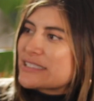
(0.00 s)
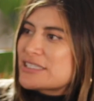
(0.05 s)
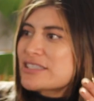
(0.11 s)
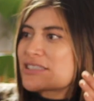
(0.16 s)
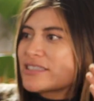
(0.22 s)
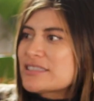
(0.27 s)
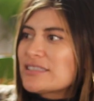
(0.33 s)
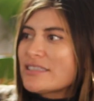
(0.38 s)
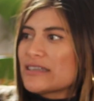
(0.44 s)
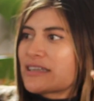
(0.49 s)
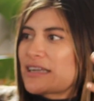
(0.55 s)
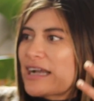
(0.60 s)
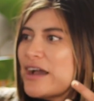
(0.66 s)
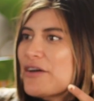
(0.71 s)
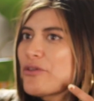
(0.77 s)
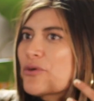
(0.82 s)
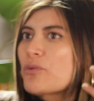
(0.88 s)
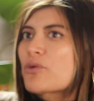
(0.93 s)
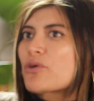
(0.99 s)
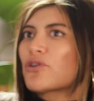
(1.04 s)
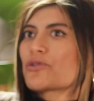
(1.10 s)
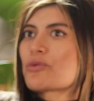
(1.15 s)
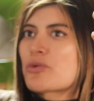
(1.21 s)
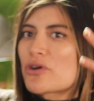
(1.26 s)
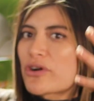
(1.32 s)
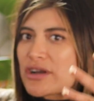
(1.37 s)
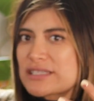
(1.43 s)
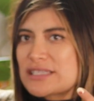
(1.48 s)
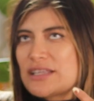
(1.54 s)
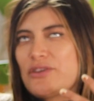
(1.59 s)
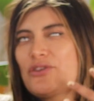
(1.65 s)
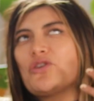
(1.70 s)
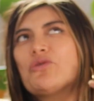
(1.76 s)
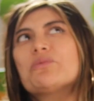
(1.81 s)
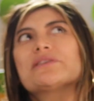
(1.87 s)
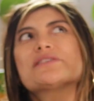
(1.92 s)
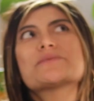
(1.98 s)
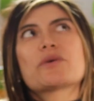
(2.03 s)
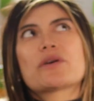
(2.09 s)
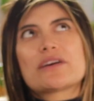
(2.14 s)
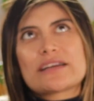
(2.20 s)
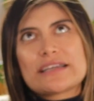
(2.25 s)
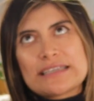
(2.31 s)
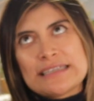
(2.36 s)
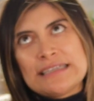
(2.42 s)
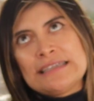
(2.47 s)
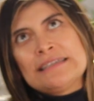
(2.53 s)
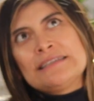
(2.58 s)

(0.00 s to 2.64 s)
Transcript: just to how the world works and humans work. And